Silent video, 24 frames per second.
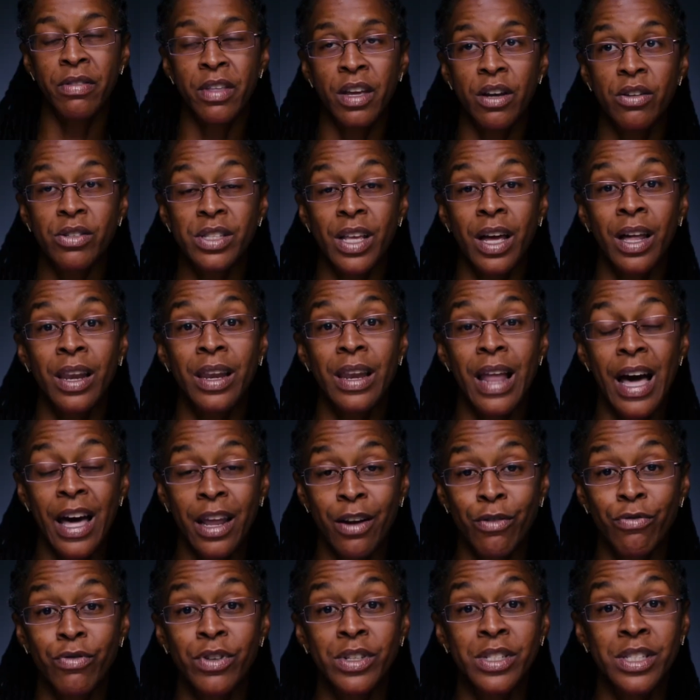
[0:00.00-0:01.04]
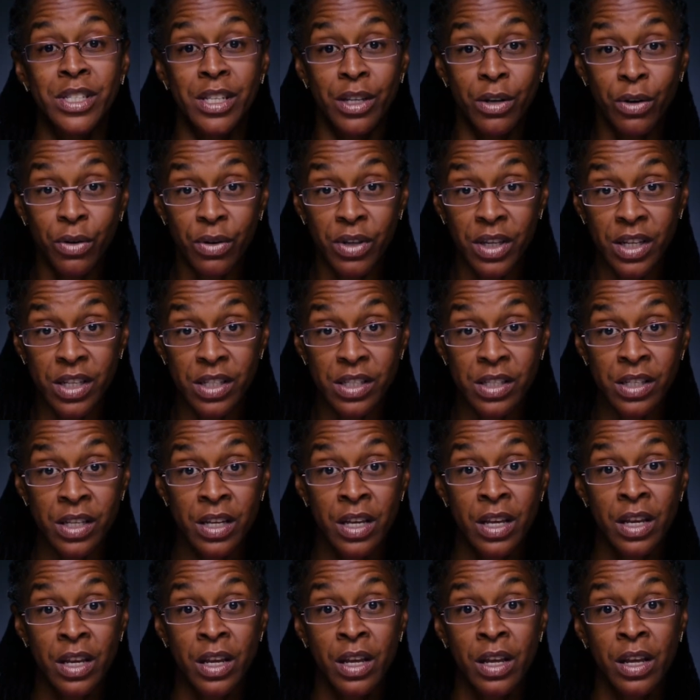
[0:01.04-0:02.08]
There's a lot of resilience
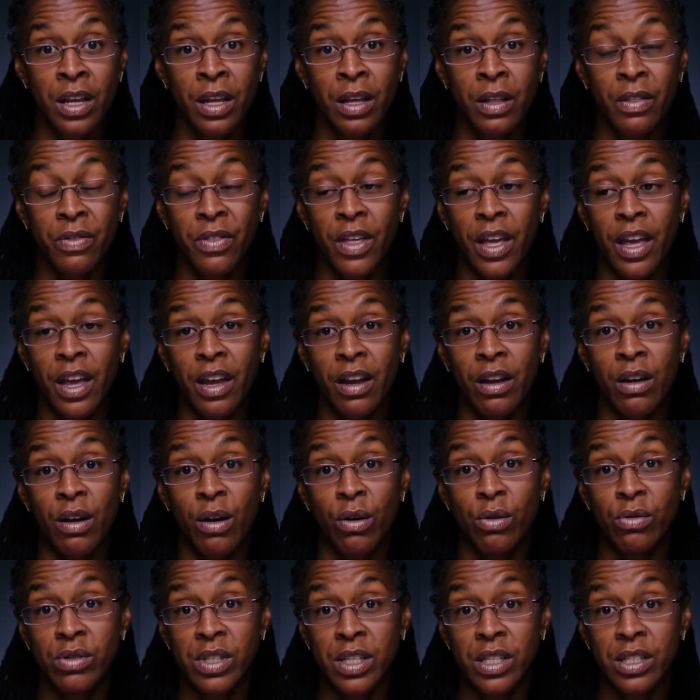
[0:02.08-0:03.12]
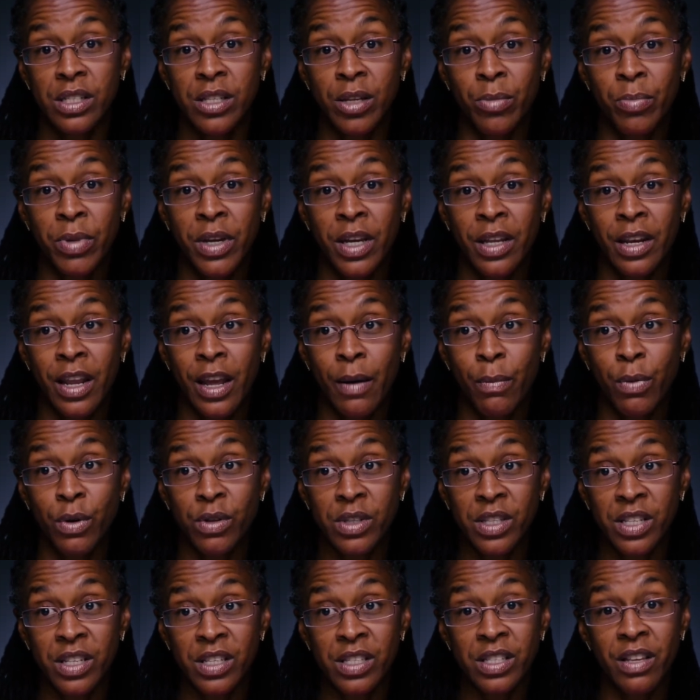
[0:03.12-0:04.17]
that goes into being able
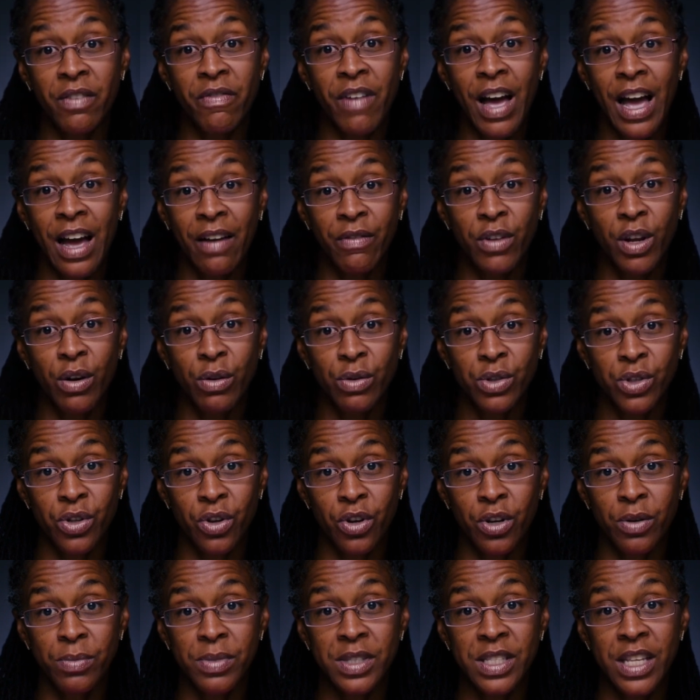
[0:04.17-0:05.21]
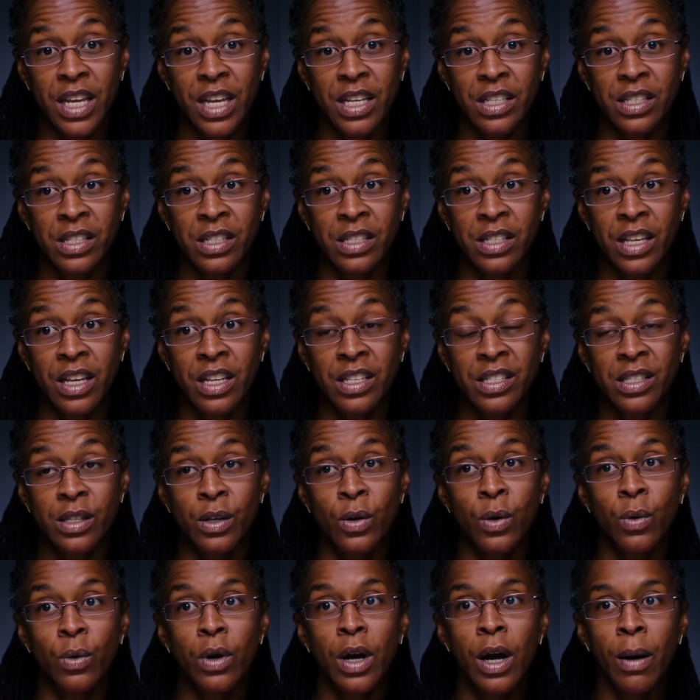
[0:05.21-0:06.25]
to survive those circumstances and
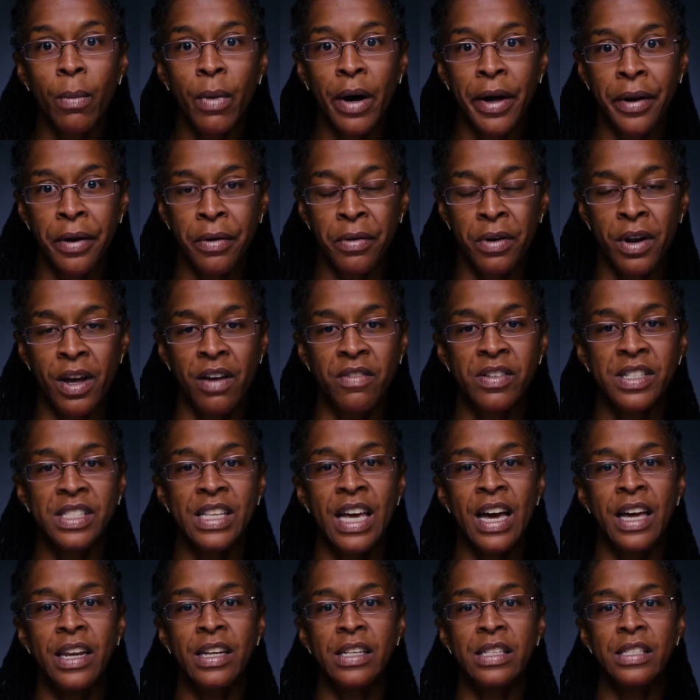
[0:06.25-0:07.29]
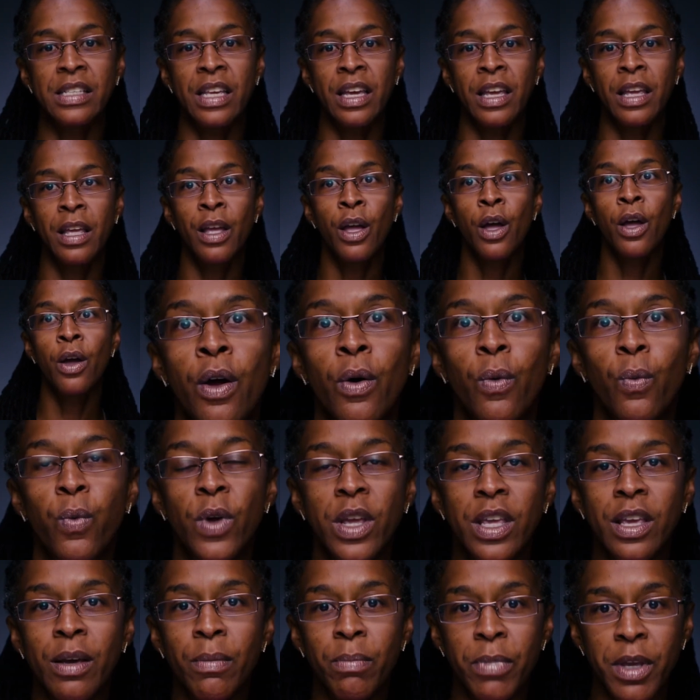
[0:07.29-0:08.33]
still come out on the other side and say, we
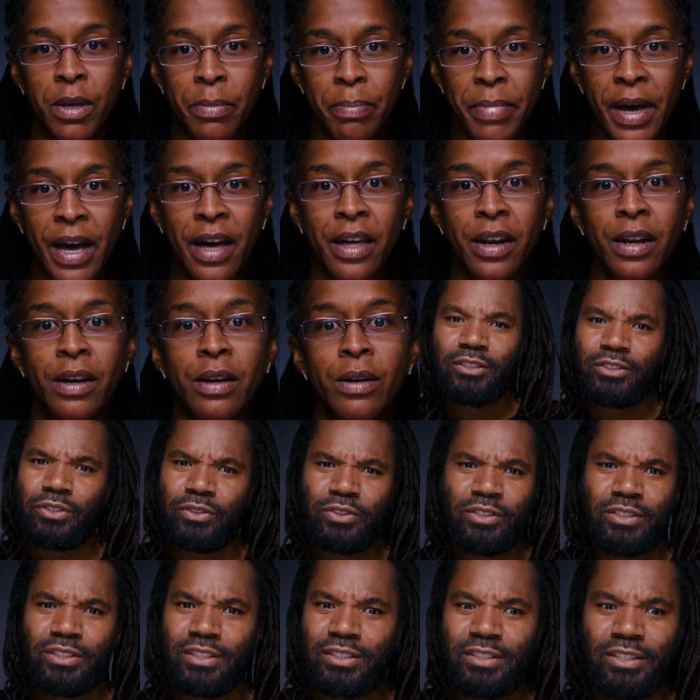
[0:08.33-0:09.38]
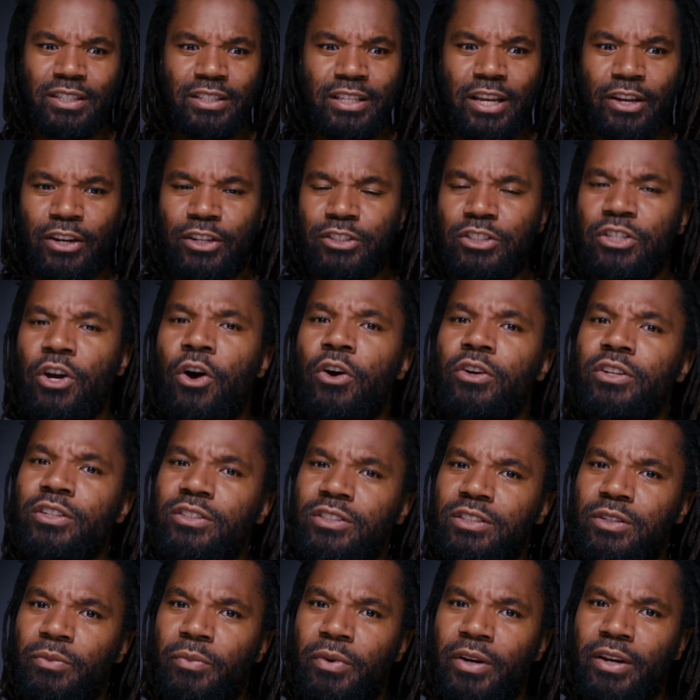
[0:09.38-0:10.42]
can be better. So just to sit down and talk to
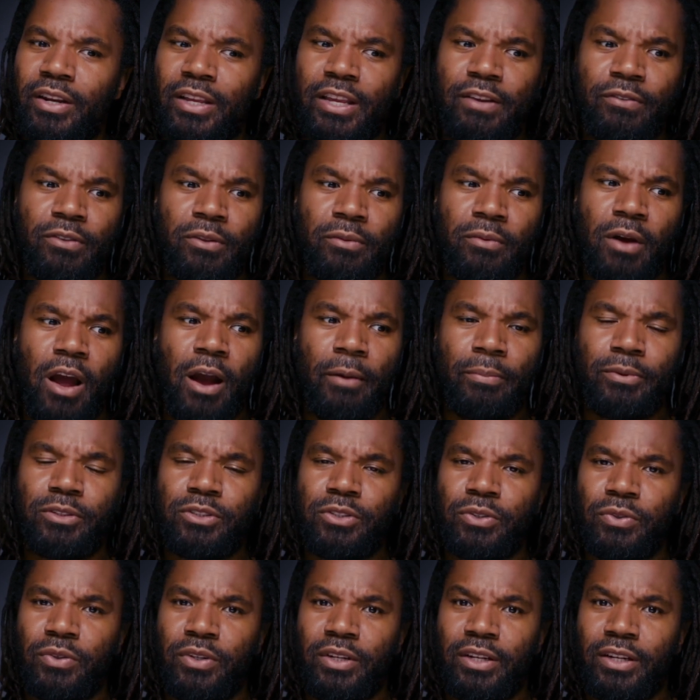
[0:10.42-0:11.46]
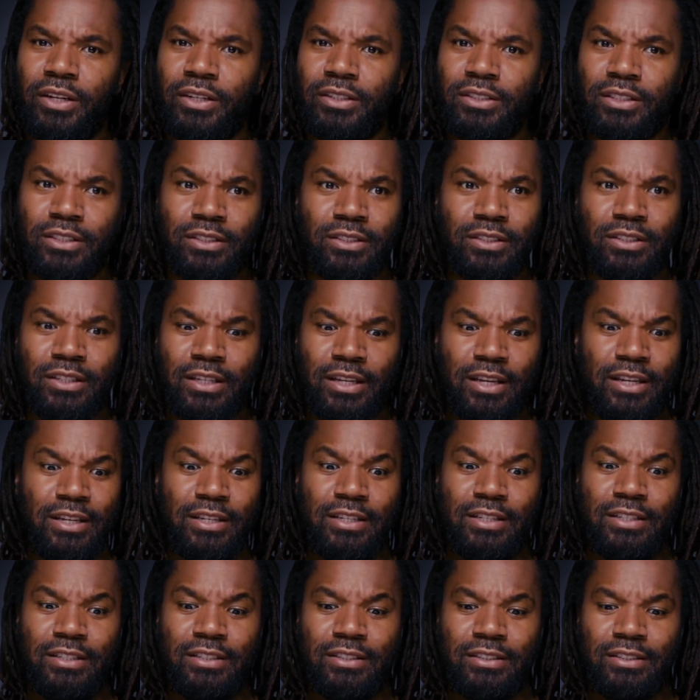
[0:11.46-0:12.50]
someone and give them the opportunity to just
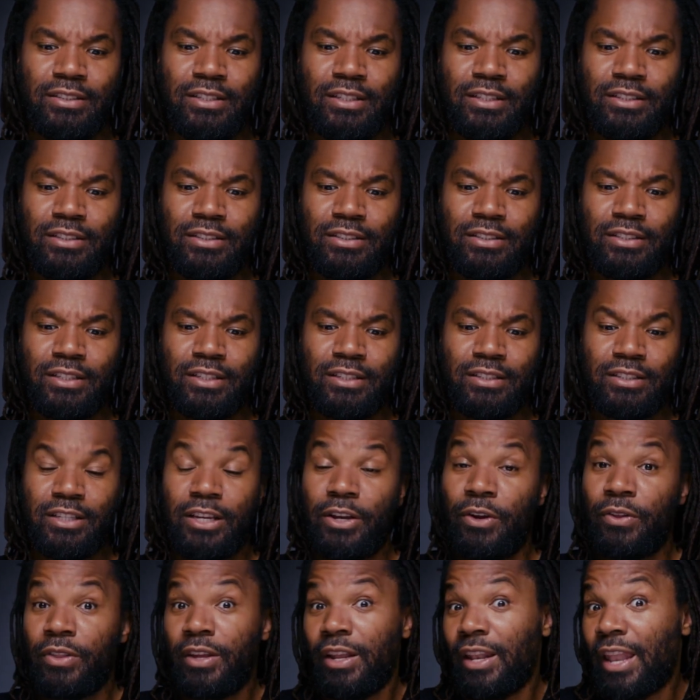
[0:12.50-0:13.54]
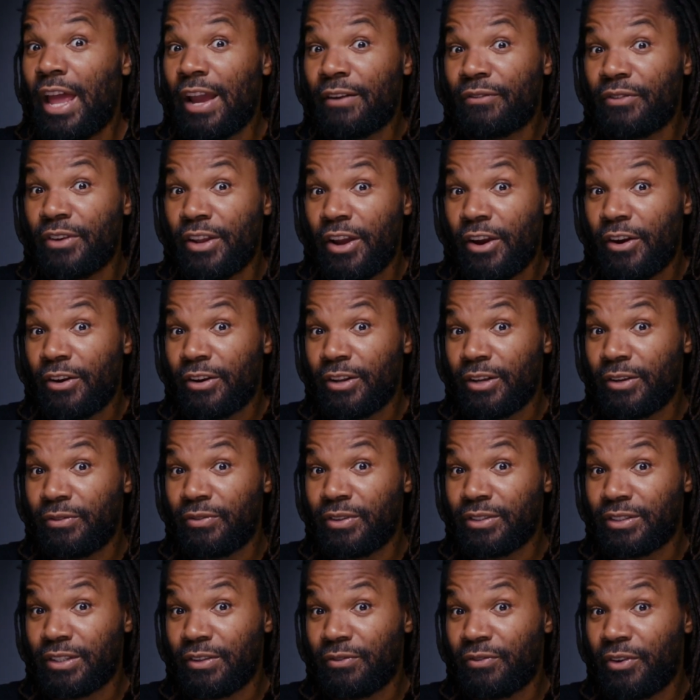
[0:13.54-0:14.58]
to tell their life narrative
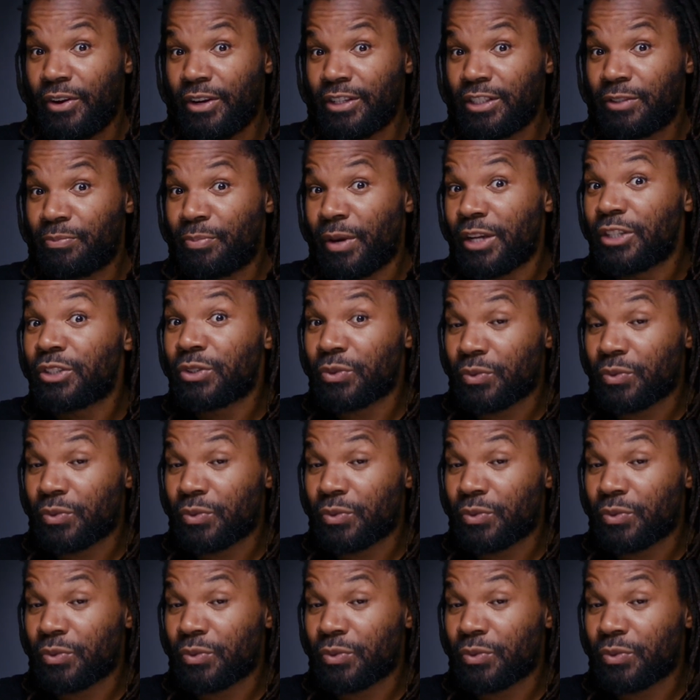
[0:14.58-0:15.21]
is a very special